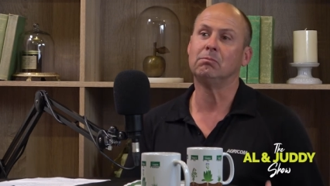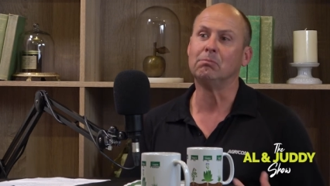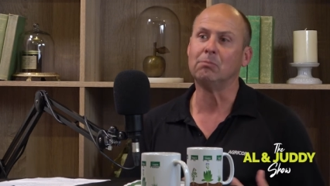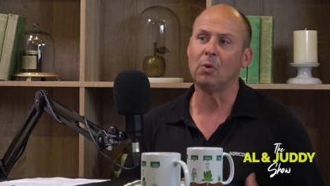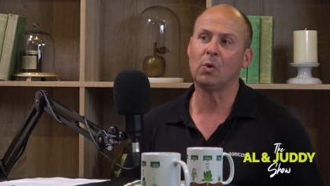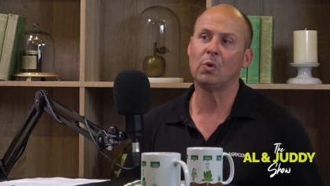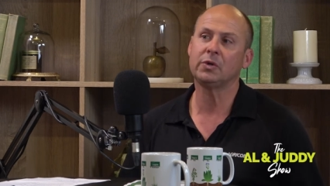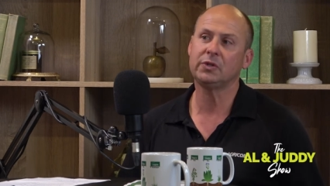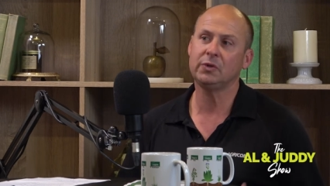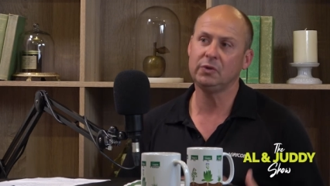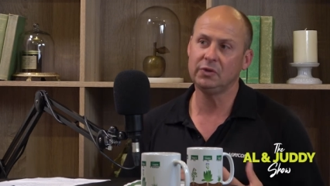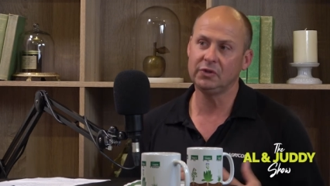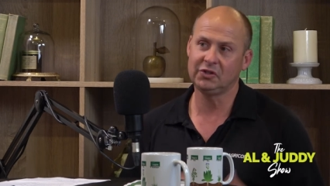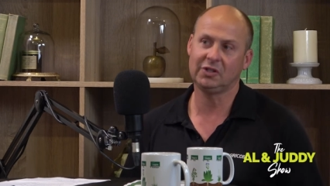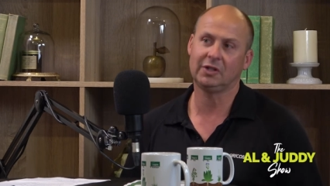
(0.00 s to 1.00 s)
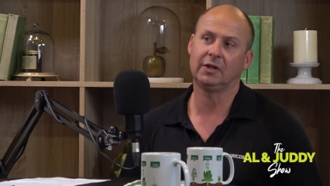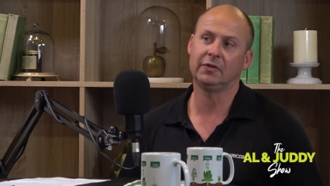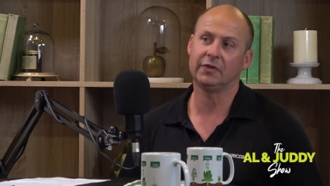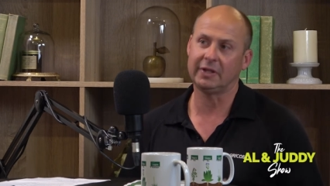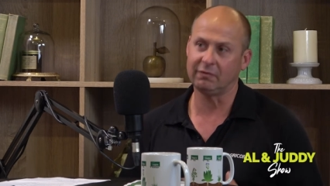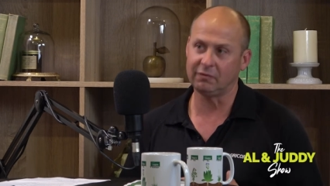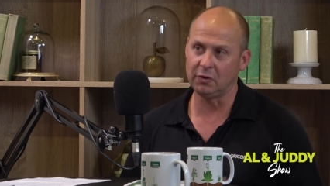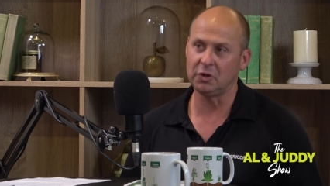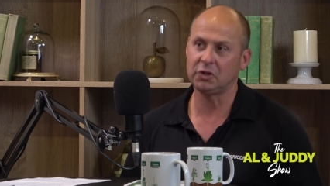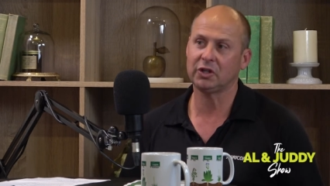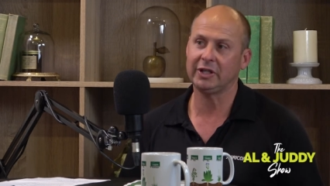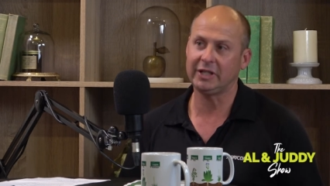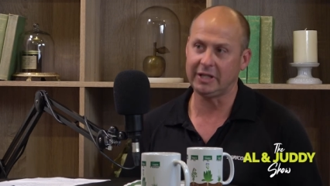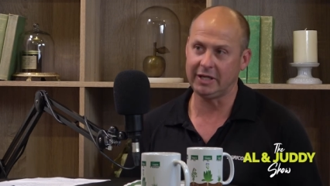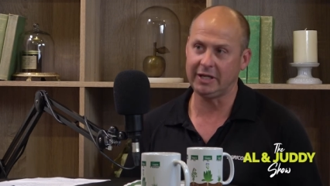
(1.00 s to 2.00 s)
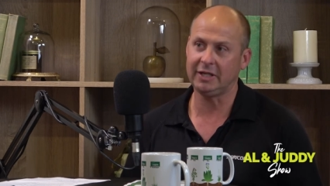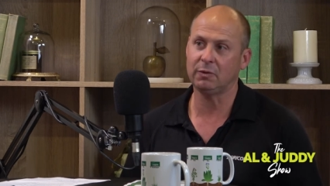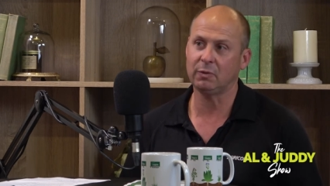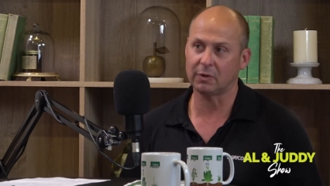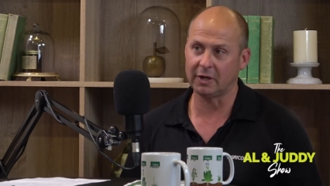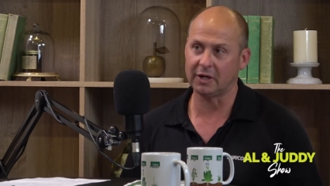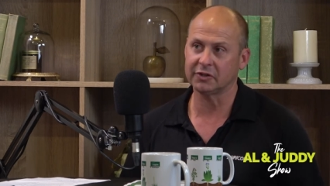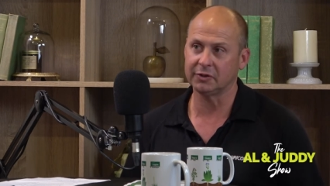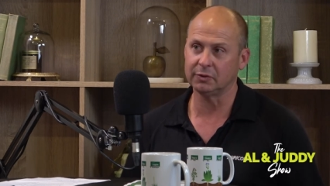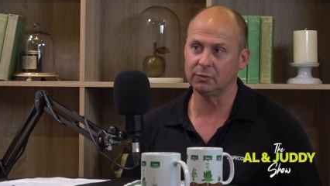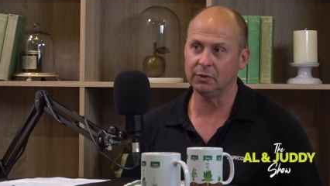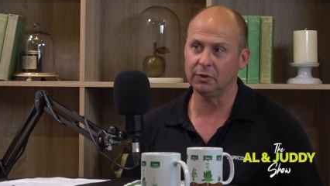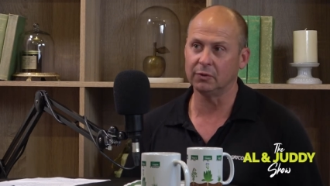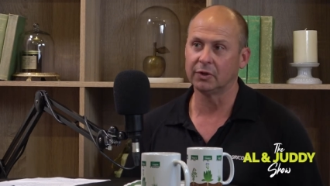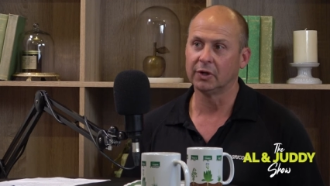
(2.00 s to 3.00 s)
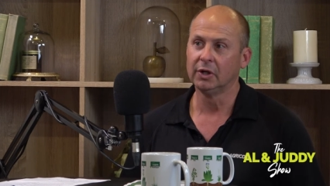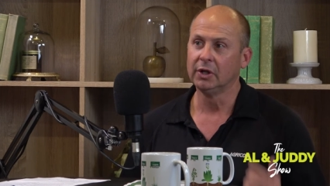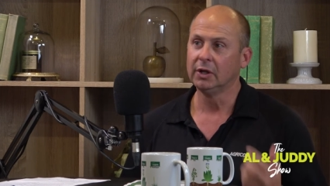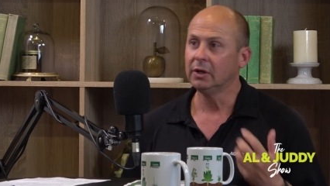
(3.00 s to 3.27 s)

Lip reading: more to New Zealand than virtually anywhere else in the world.